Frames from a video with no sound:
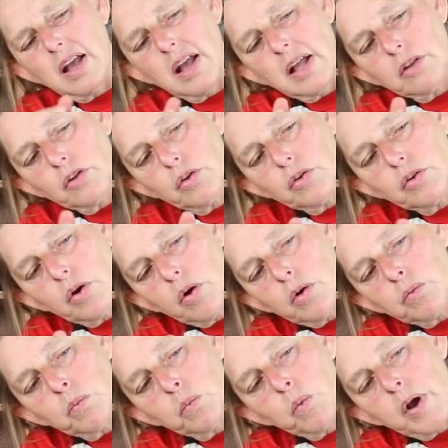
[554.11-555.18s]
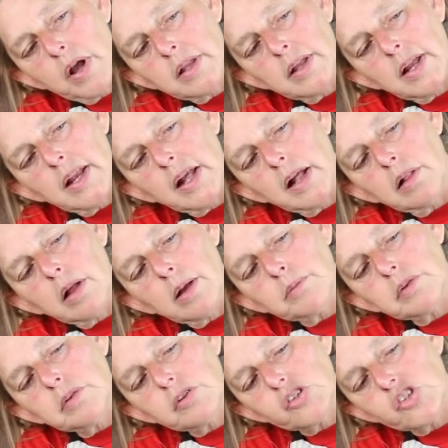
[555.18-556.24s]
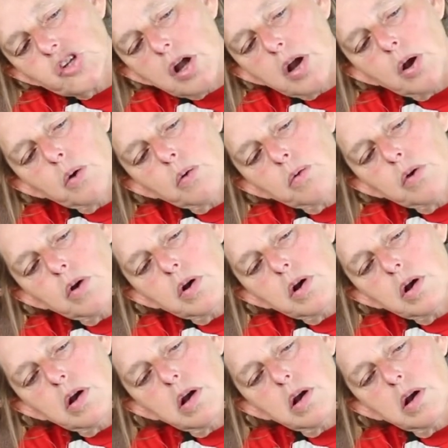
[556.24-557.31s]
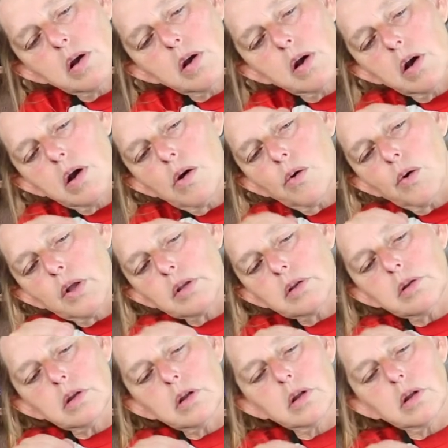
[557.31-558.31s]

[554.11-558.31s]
and you don't want any clumps to show on